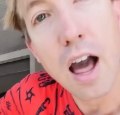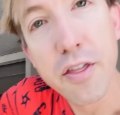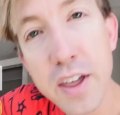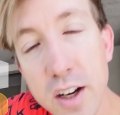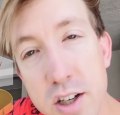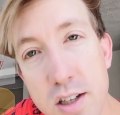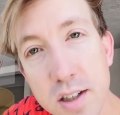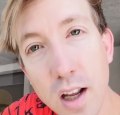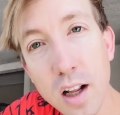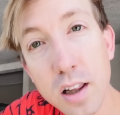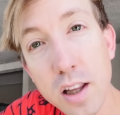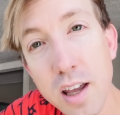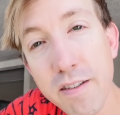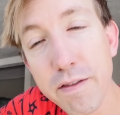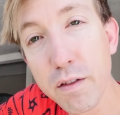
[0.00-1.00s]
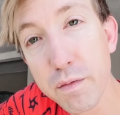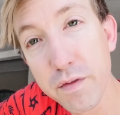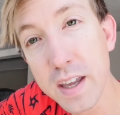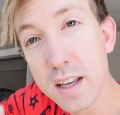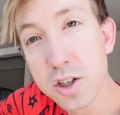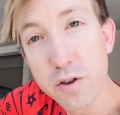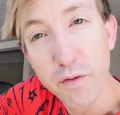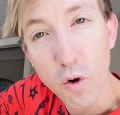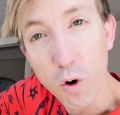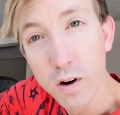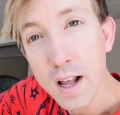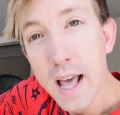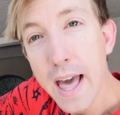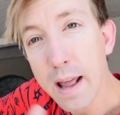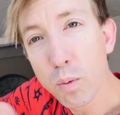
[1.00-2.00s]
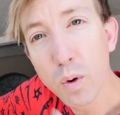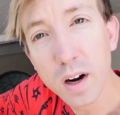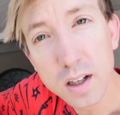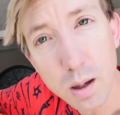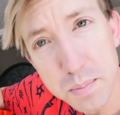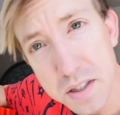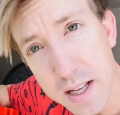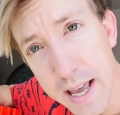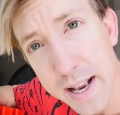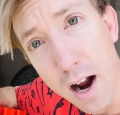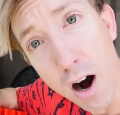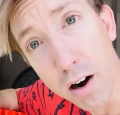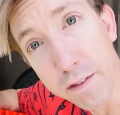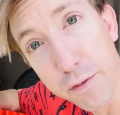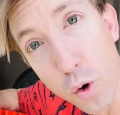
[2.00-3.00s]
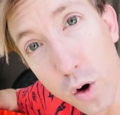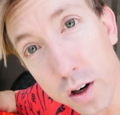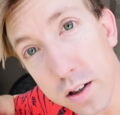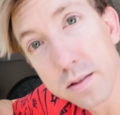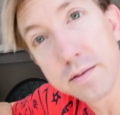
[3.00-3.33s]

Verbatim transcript: I think she's going to leave V's fort and want to come stay in our fort.